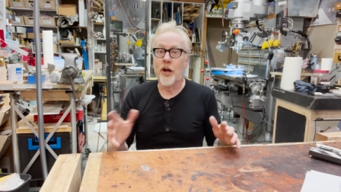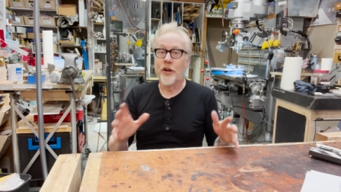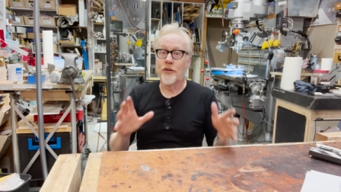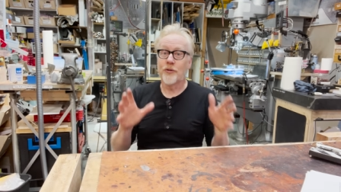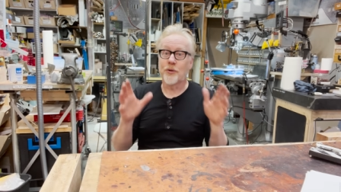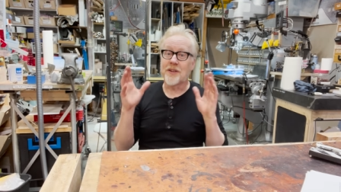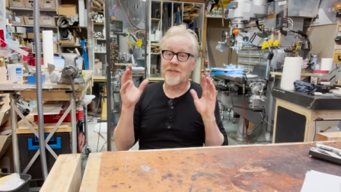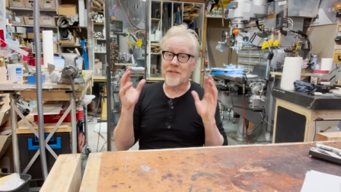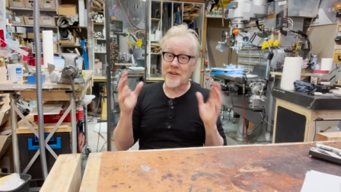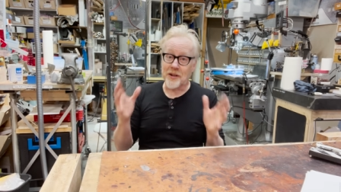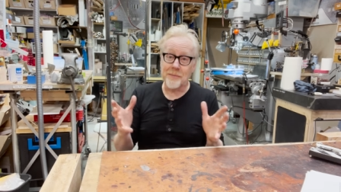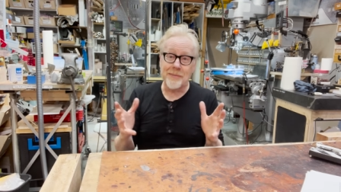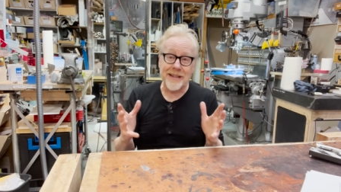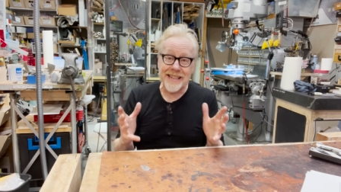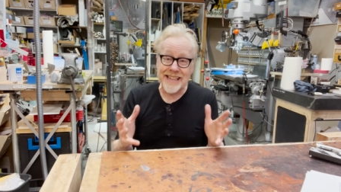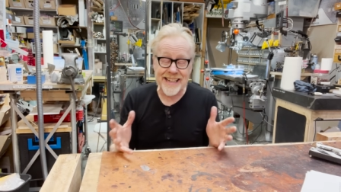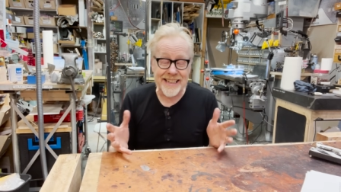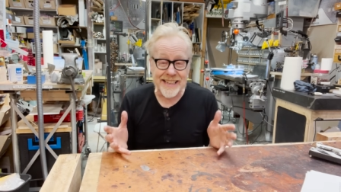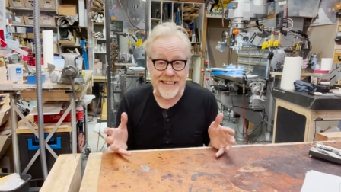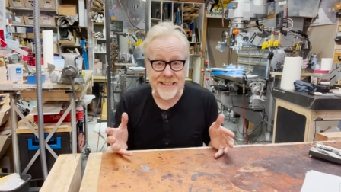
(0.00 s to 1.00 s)
So at the very
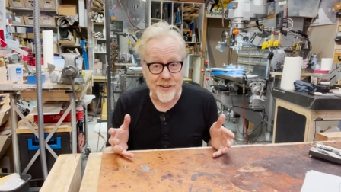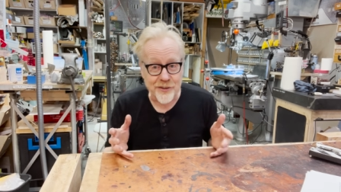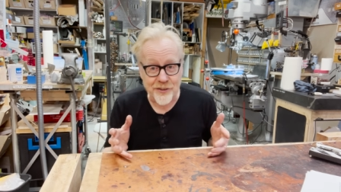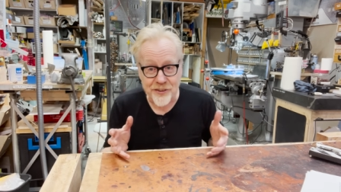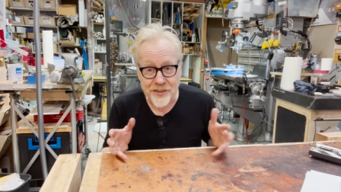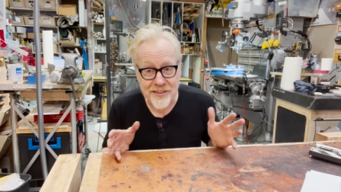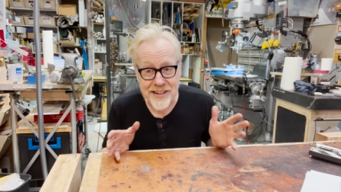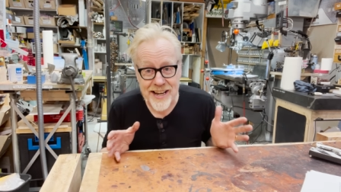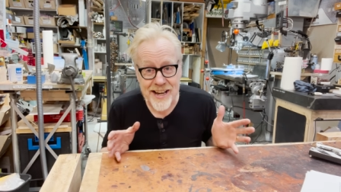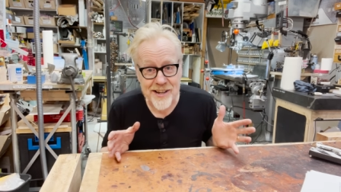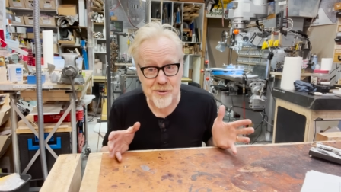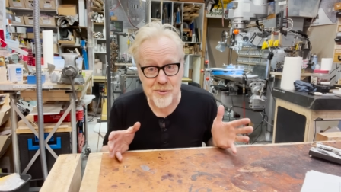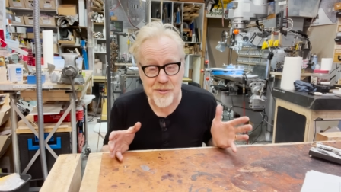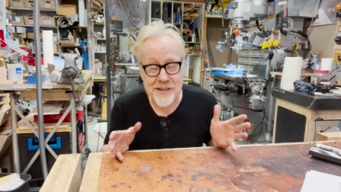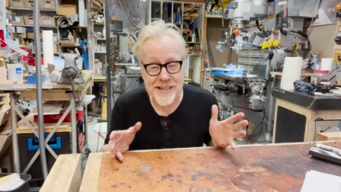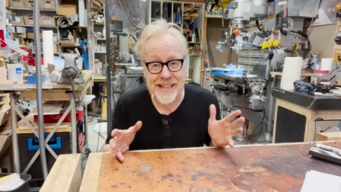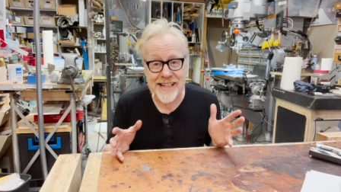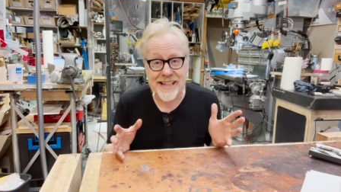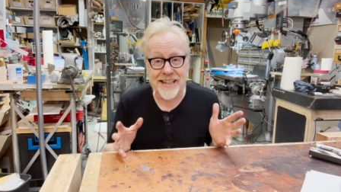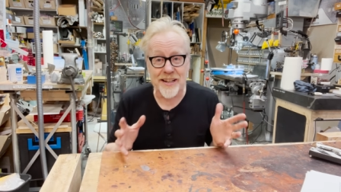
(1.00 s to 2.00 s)
beginning, there's a standard
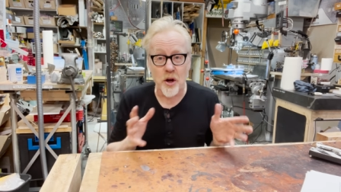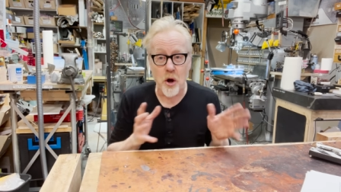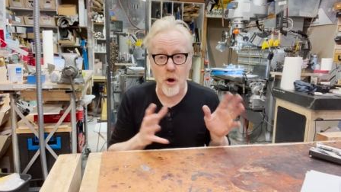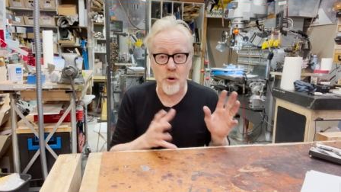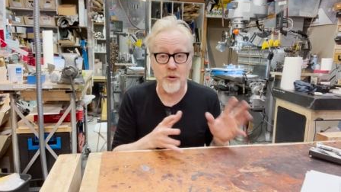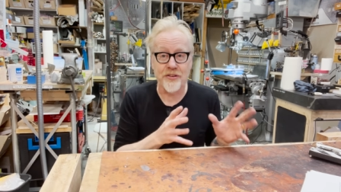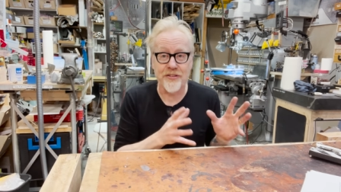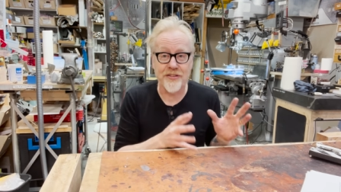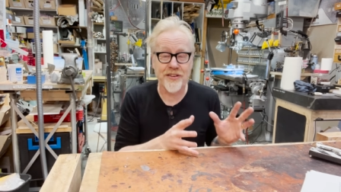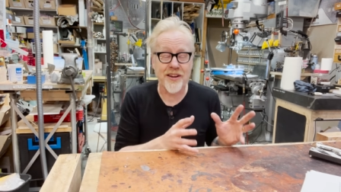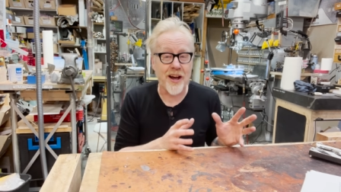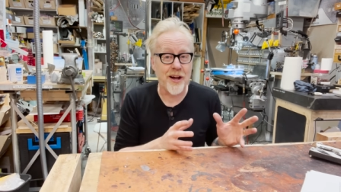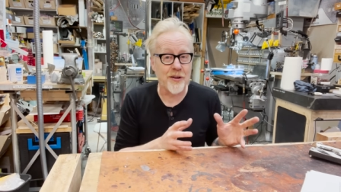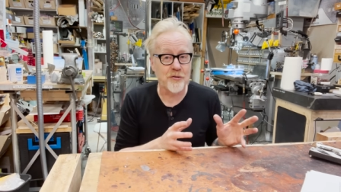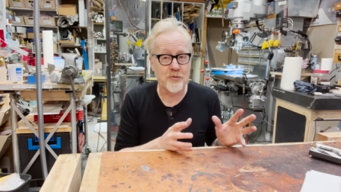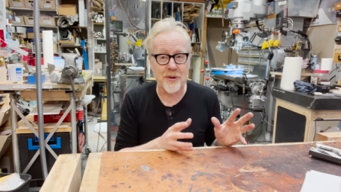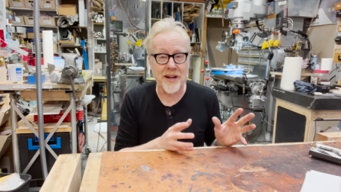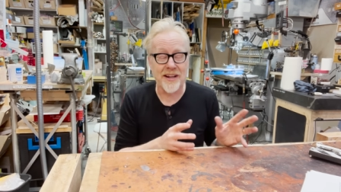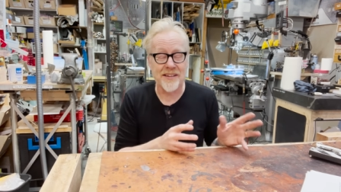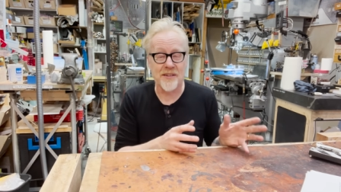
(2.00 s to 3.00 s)
thing in a host's
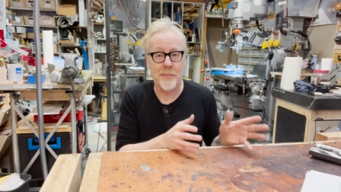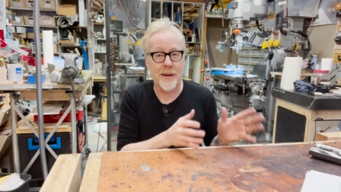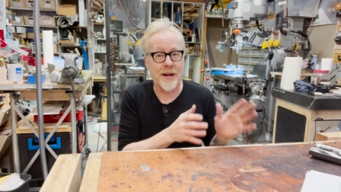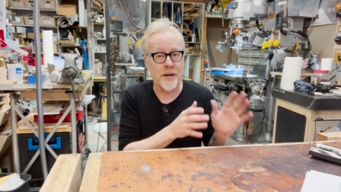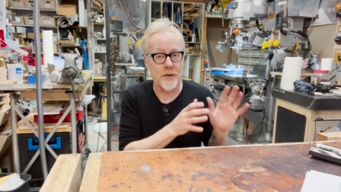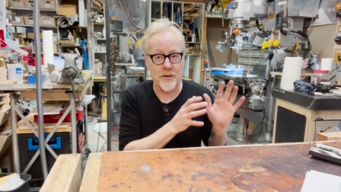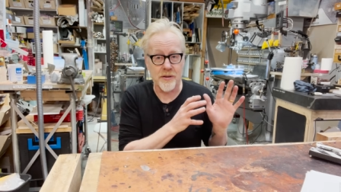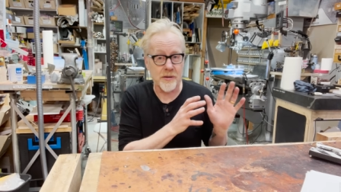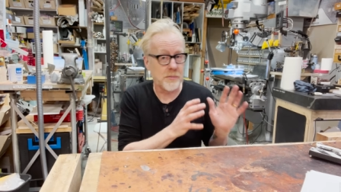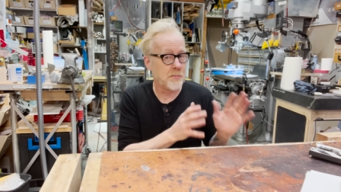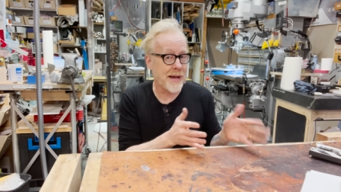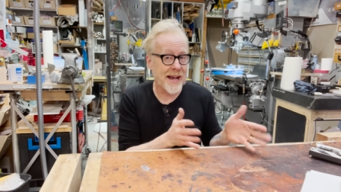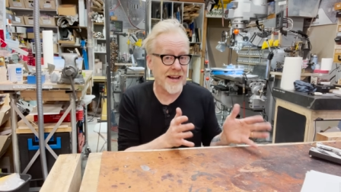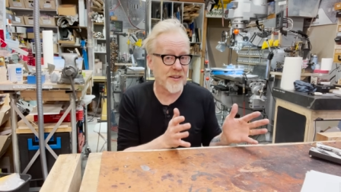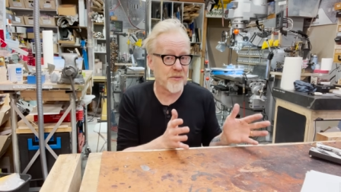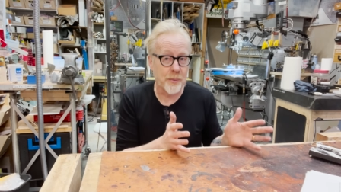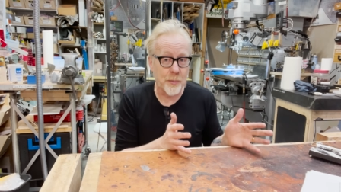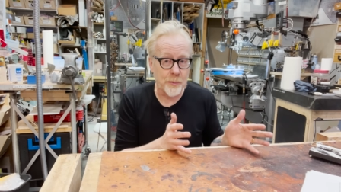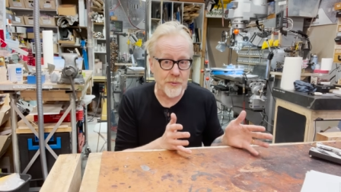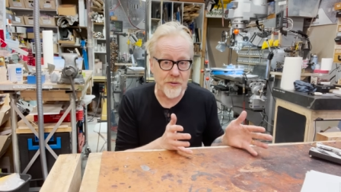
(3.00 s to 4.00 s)
contract about the
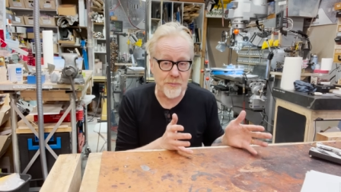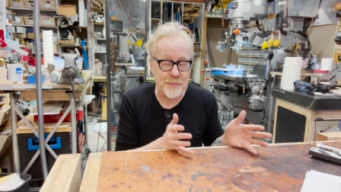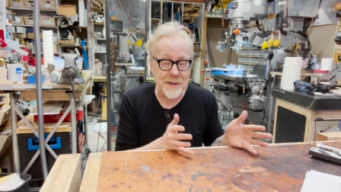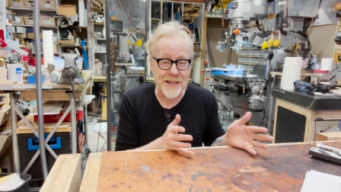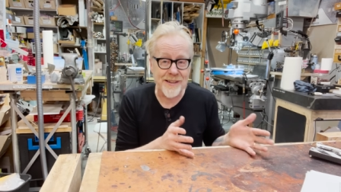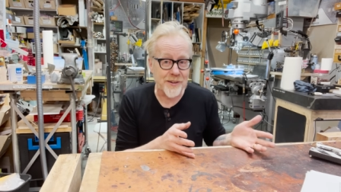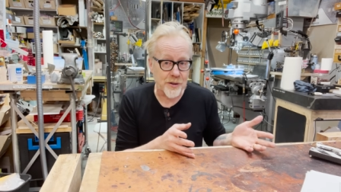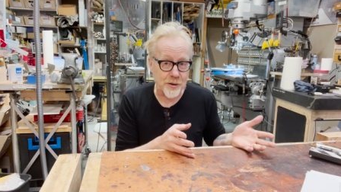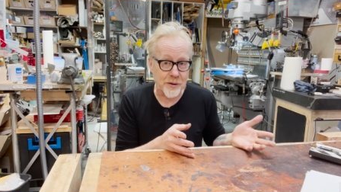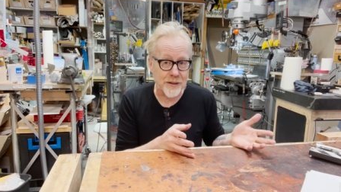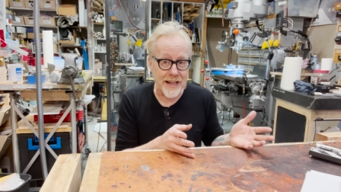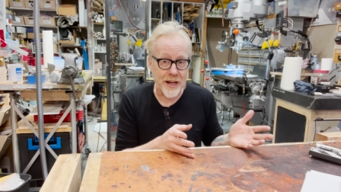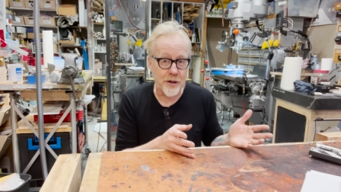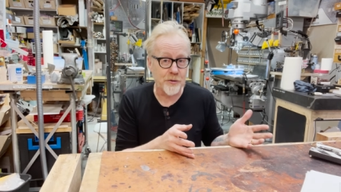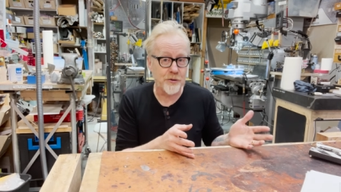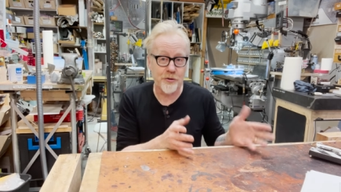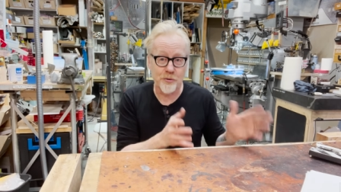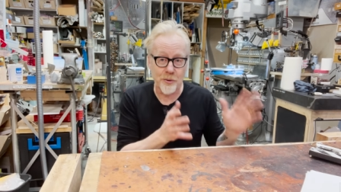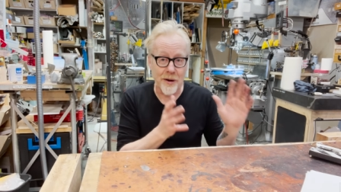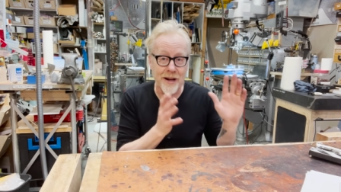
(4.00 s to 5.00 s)
maximum speed they're allowed
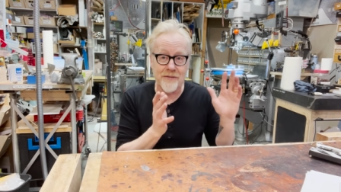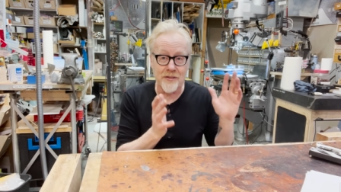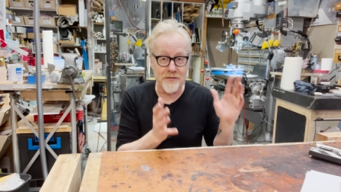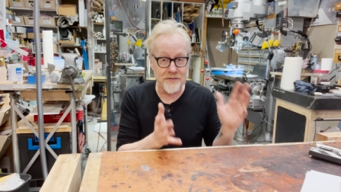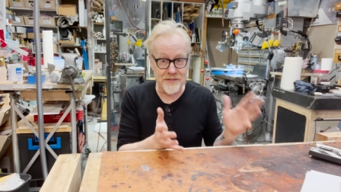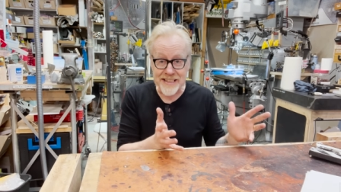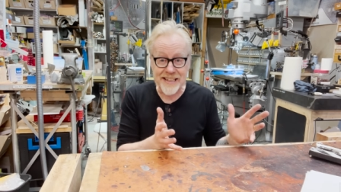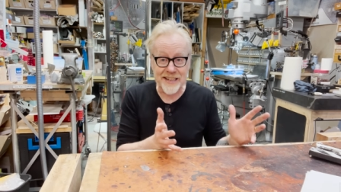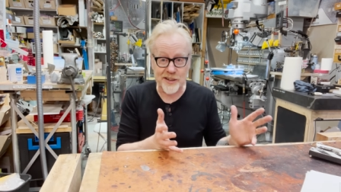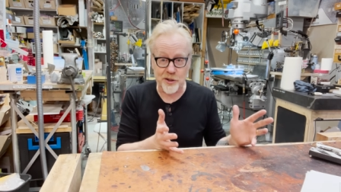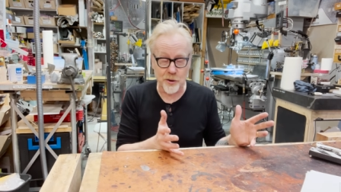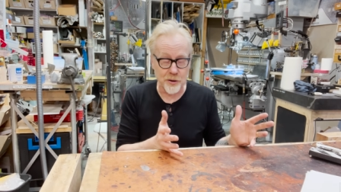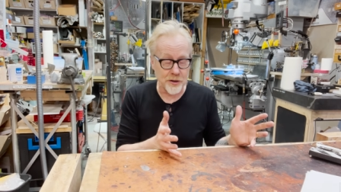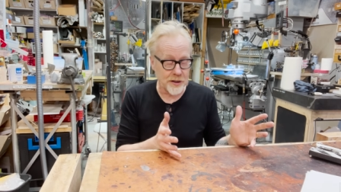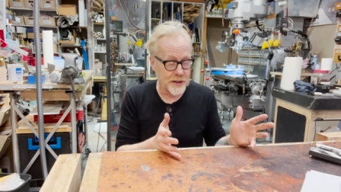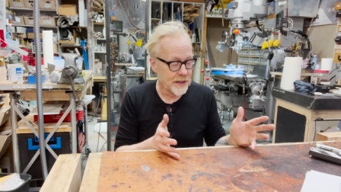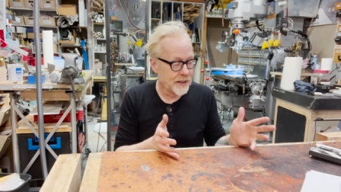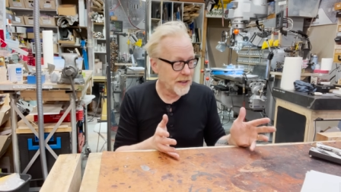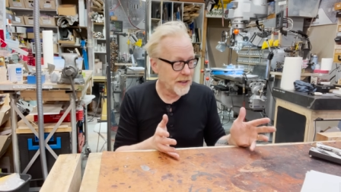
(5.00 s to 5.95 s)
to drive a vehicle.